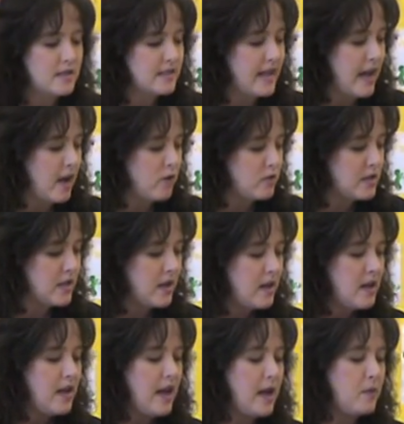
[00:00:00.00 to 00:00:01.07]
sound.
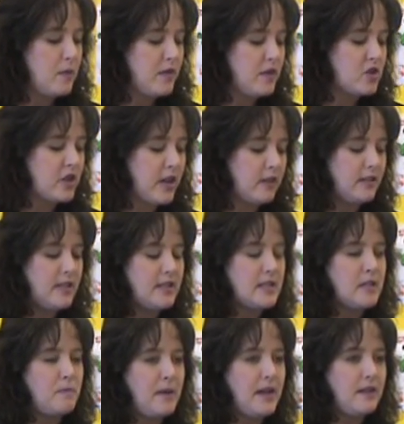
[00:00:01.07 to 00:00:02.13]
And when the child hits
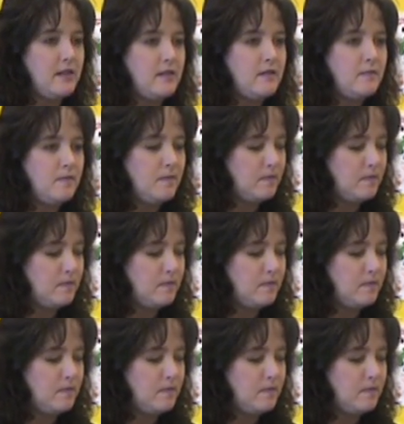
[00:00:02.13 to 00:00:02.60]
the button,